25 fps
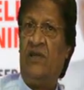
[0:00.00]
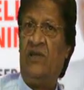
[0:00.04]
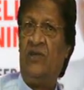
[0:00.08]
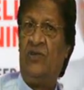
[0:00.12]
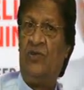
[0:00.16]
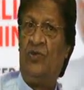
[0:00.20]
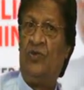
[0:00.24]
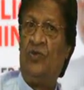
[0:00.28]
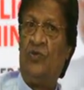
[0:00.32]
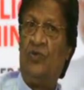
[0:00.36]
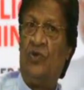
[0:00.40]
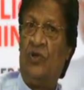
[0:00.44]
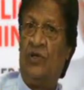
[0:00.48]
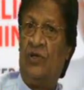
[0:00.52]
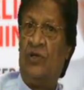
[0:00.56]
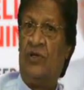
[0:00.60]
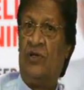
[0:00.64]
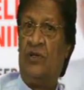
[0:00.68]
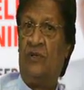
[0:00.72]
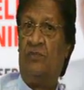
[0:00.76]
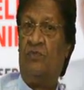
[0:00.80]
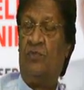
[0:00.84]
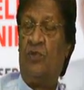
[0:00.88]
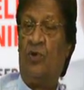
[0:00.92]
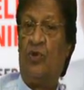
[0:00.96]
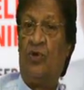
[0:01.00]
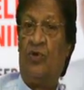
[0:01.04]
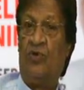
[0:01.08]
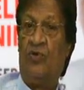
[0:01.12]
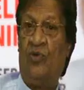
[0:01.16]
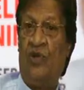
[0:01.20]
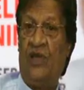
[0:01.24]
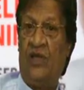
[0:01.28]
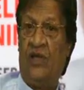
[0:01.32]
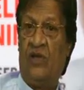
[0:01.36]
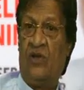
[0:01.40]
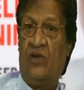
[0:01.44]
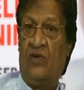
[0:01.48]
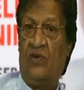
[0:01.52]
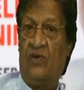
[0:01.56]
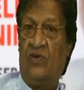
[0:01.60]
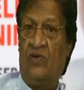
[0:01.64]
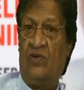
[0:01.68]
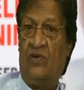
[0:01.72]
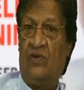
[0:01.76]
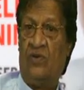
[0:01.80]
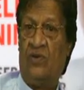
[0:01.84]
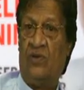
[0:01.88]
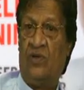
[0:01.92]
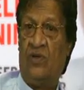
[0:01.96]
to Puerto Rico
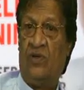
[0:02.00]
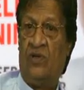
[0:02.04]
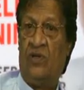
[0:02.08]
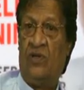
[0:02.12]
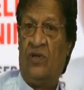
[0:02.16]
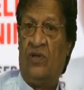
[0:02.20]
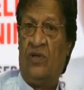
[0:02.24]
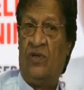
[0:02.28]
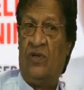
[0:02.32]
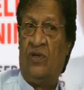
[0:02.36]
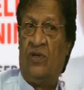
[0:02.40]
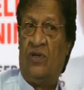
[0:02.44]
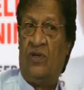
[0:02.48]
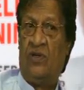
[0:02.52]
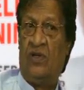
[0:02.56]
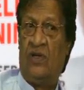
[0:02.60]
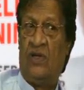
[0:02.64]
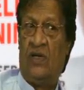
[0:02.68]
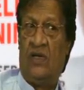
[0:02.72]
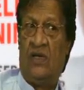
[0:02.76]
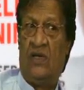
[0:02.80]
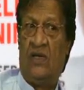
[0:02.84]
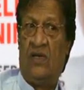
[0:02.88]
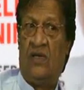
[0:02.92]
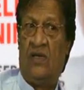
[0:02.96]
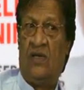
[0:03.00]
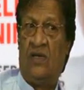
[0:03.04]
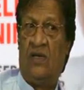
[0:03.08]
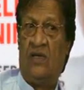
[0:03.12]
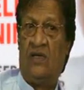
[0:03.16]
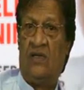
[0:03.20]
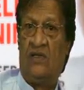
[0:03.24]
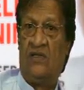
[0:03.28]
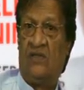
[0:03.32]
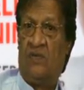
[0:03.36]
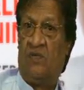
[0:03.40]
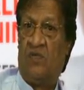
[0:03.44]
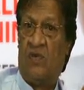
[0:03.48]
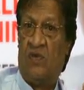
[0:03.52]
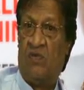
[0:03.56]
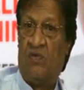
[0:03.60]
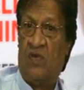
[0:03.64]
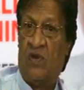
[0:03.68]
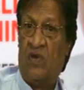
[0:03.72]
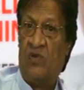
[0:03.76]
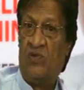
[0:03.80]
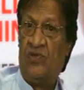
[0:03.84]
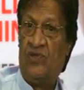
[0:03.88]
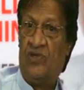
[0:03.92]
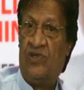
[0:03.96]
as a
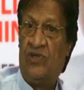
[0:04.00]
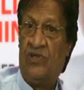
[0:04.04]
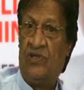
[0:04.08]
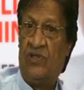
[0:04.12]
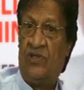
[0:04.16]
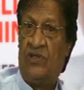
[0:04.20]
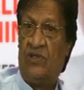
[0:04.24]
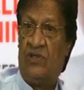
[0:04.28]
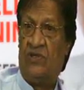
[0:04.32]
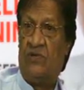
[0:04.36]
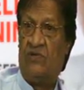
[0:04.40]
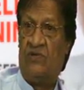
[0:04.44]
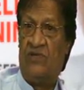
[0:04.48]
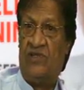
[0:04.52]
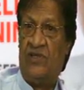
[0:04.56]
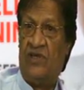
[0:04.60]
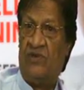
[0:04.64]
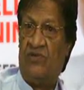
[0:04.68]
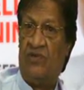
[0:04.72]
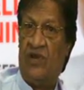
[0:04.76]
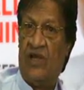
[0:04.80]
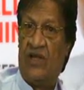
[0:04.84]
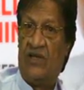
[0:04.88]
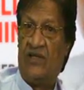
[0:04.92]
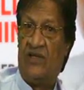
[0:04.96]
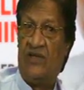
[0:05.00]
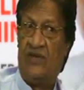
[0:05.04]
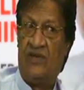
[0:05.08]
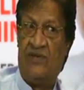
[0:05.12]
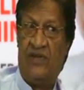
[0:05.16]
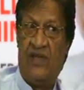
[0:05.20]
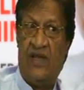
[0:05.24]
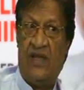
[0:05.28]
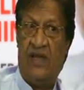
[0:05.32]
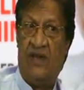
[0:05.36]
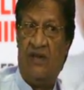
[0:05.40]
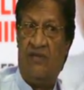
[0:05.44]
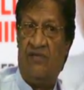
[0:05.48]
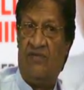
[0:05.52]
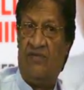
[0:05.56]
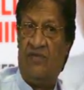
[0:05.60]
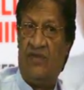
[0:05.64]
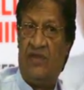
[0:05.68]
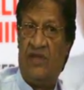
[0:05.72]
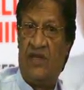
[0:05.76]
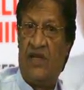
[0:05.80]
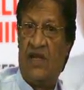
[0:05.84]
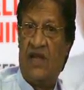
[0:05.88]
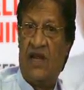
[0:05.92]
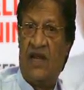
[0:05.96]
promotion. I was director there for
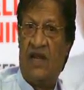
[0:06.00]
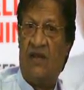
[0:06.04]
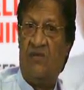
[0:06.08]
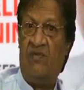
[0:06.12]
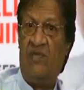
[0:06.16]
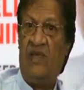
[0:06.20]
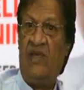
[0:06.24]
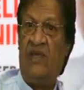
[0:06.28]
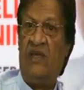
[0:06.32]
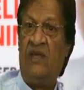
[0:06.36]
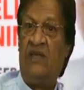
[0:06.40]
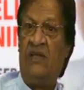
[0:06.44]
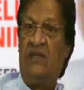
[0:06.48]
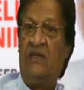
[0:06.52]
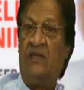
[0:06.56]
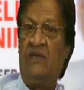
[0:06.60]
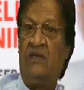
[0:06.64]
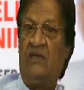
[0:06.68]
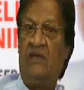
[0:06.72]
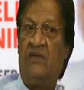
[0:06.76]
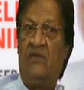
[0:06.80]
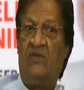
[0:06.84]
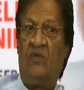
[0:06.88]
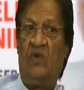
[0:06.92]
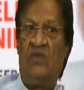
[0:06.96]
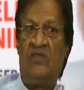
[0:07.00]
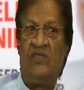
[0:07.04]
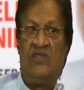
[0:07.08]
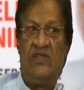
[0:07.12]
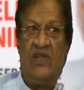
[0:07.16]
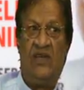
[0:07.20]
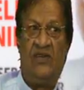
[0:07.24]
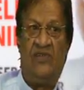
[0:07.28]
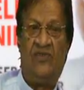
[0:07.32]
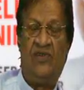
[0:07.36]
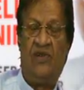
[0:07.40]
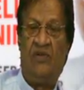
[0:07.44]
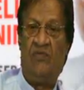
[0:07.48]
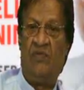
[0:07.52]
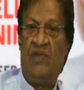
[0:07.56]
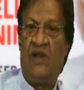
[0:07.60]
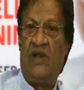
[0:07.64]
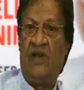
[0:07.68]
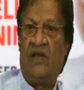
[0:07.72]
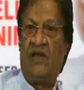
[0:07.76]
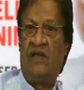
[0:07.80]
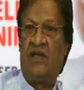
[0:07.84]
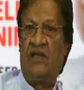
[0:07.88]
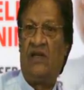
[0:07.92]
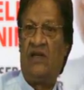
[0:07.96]
the Caribbean, one Central
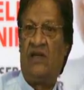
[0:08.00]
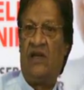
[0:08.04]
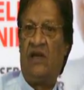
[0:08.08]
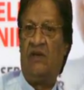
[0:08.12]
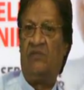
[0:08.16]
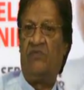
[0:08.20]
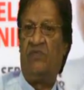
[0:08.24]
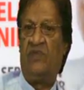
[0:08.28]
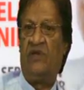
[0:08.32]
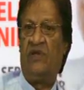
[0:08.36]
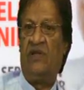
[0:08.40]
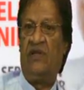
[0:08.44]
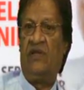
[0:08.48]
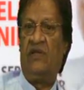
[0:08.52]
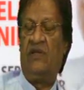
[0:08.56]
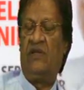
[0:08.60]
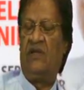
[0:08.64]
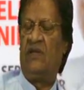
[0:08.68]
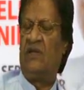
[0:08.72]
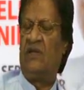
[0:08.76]
American country,